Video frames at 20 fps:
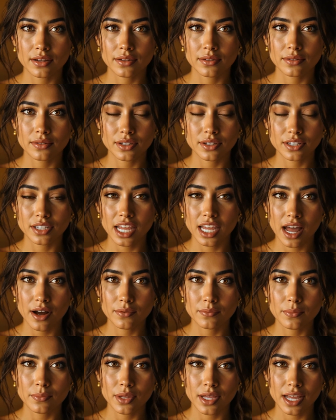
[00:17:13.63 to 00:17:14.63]
to
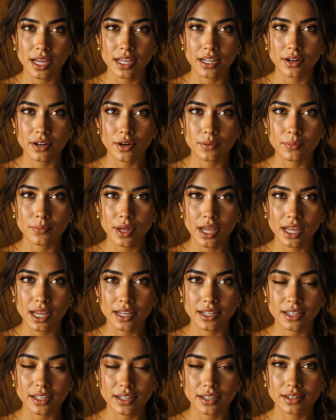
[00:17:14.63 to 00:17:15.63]
downplay your
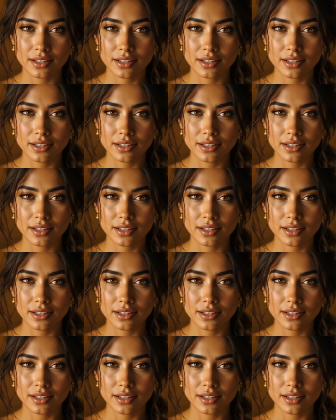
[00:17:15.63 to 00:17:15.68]
pain,